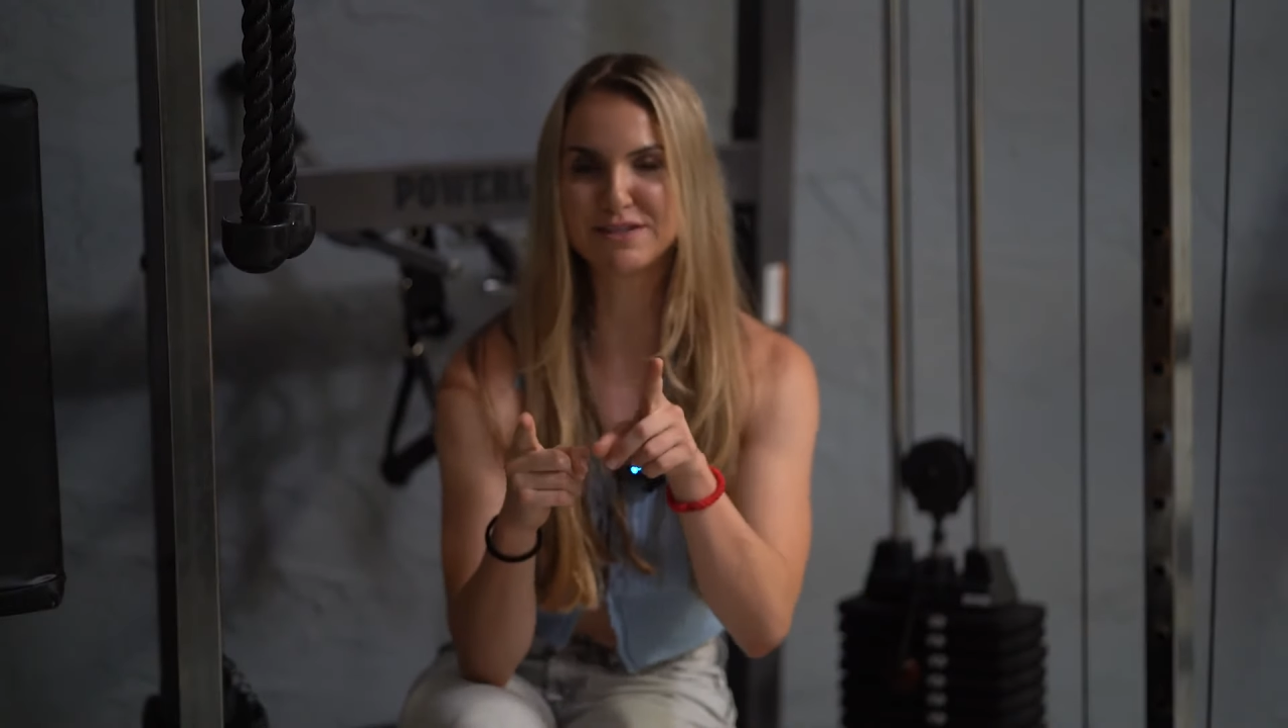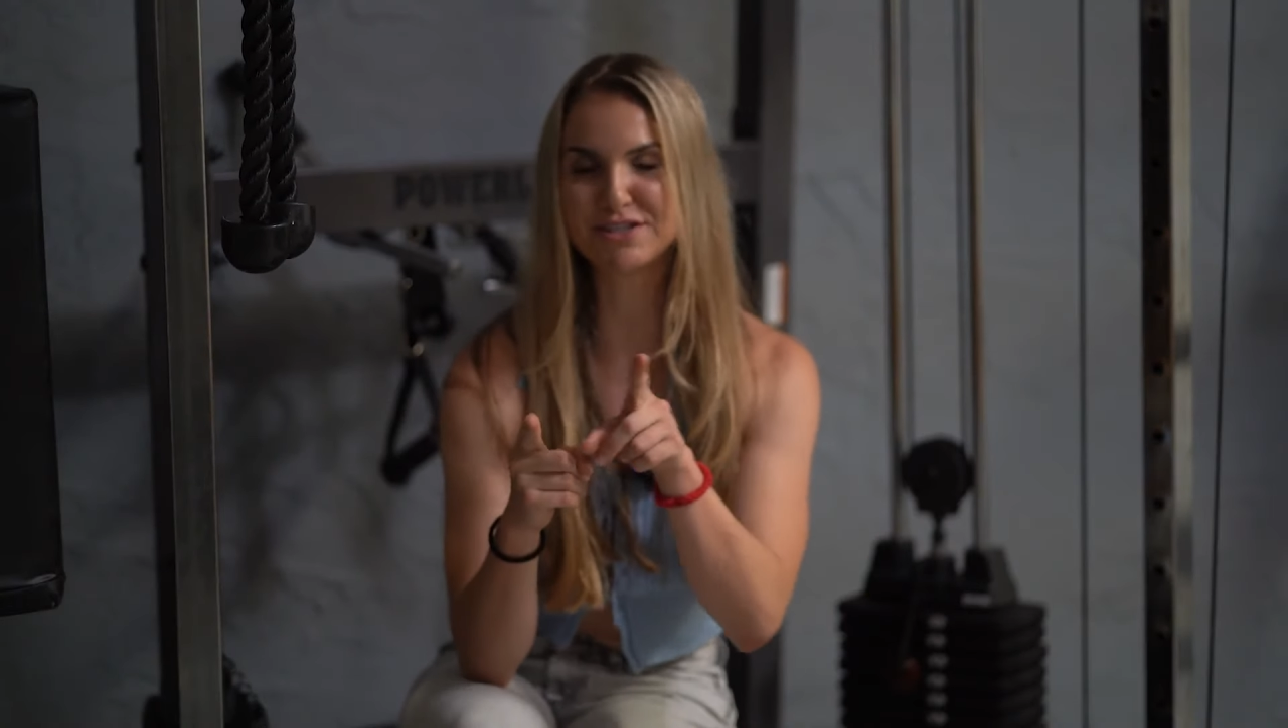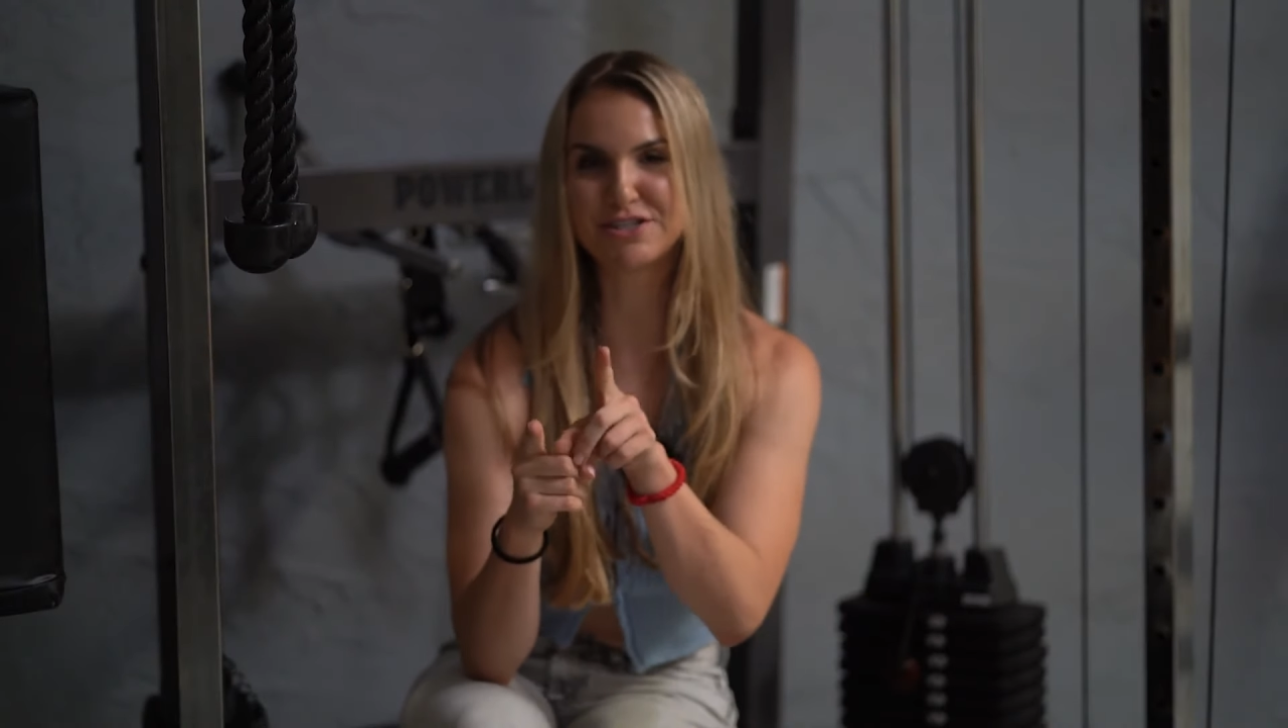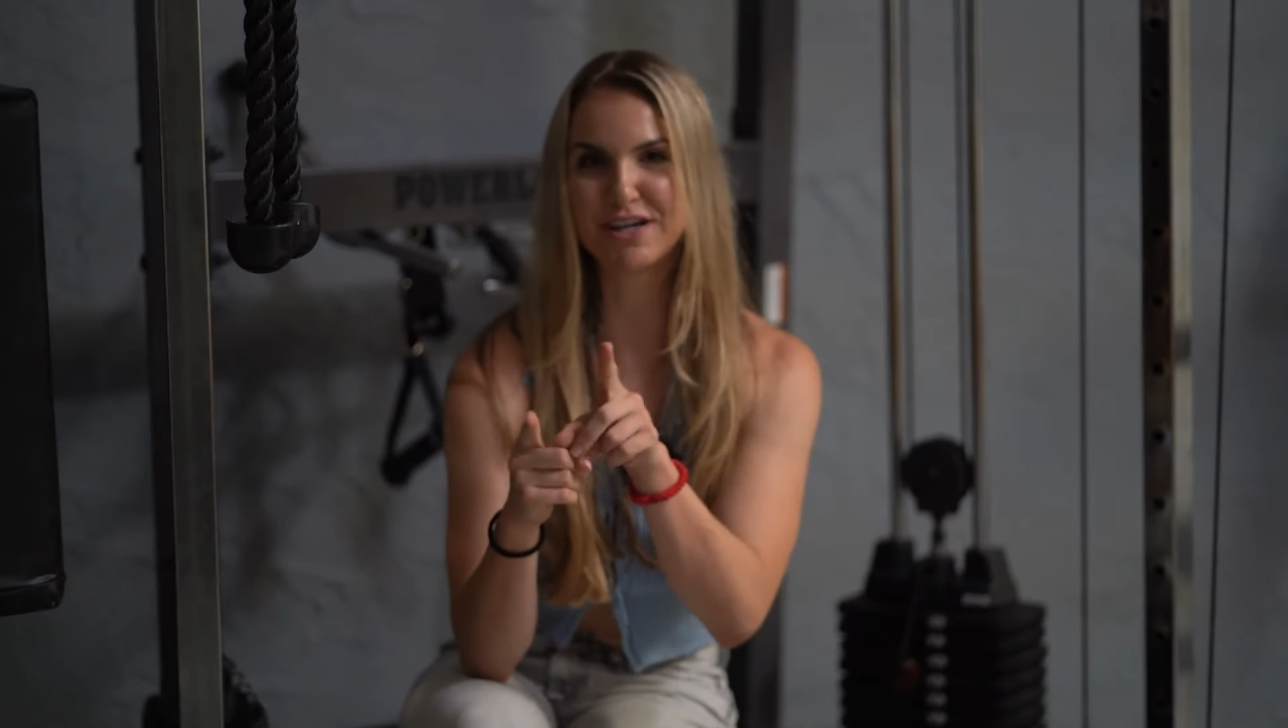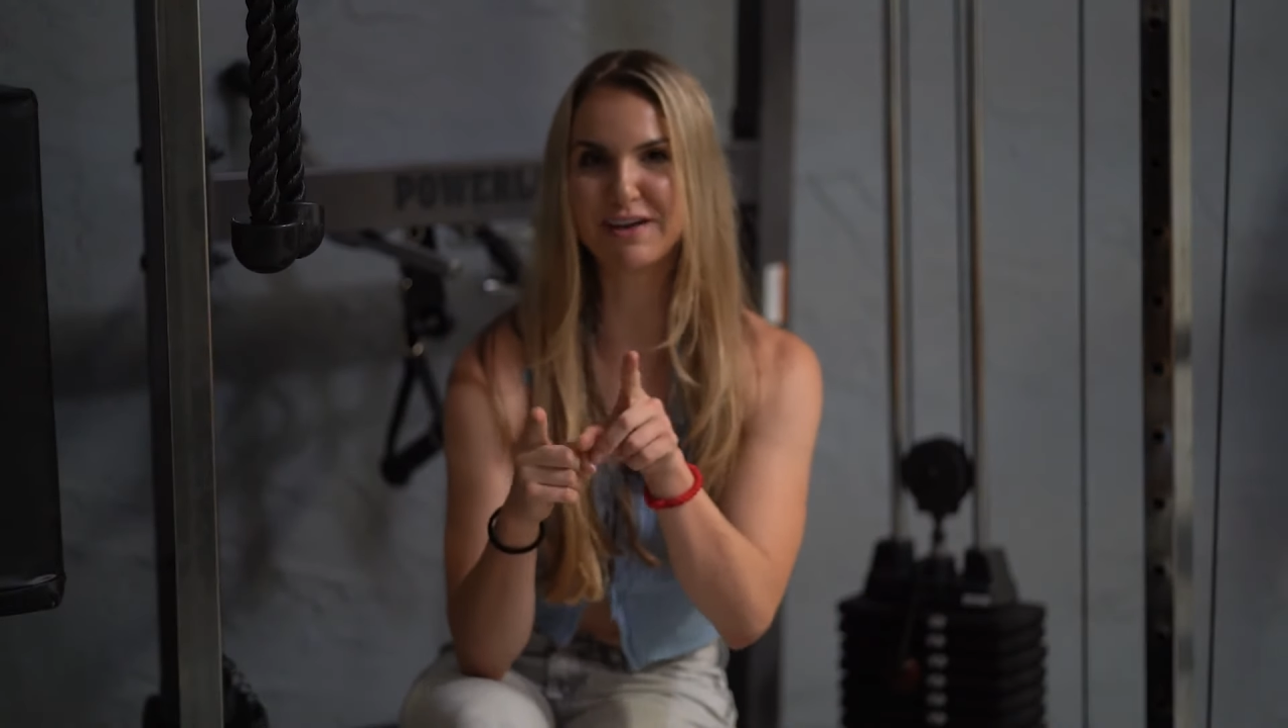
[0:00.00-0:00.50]
to
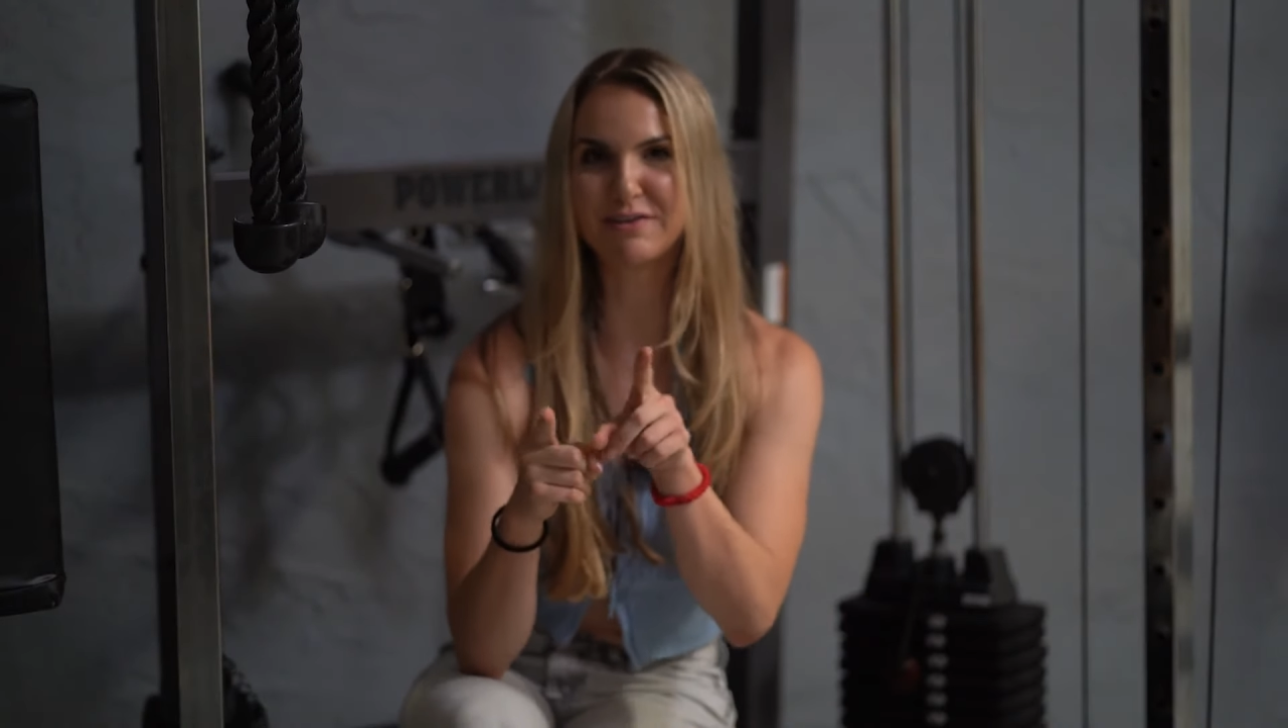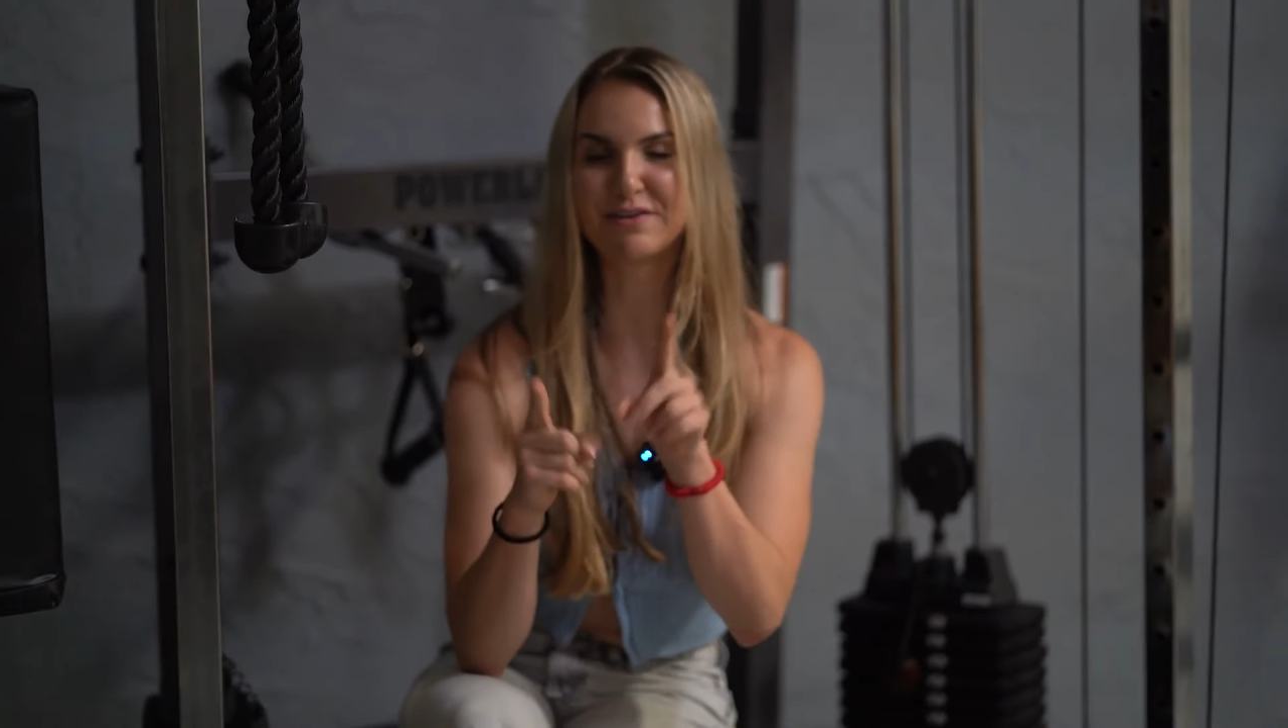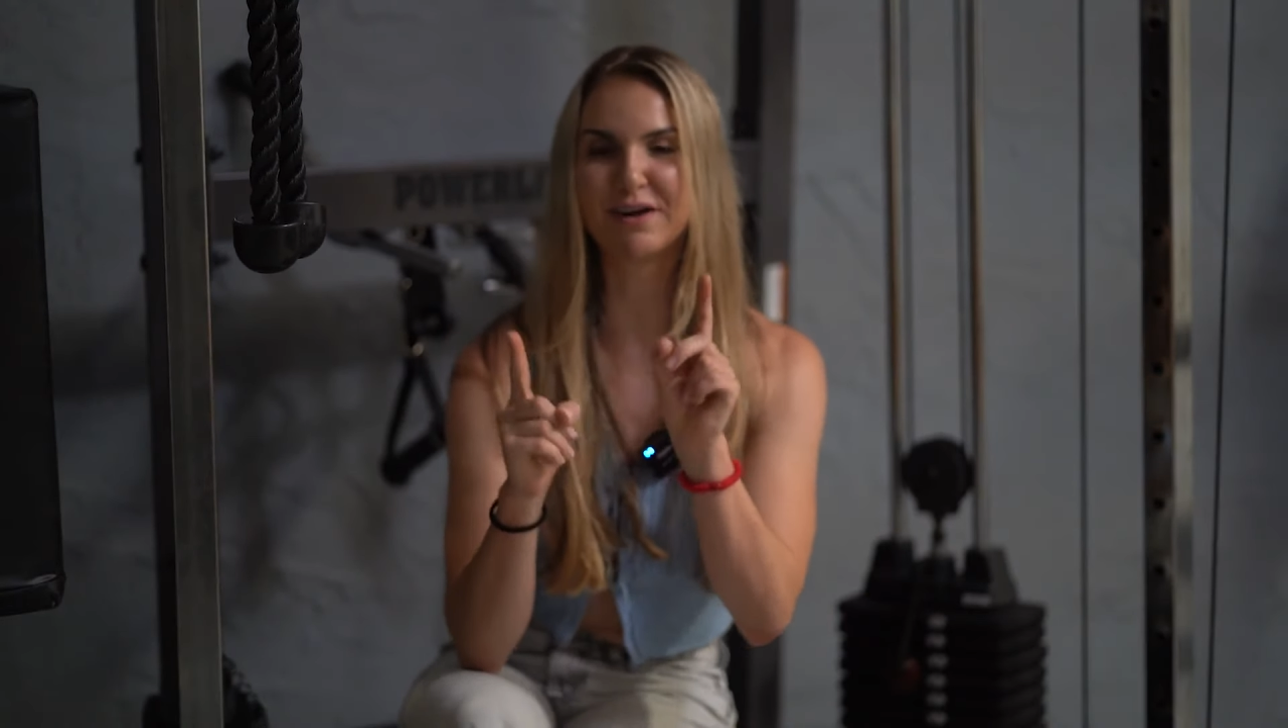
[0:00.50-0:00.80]
this channel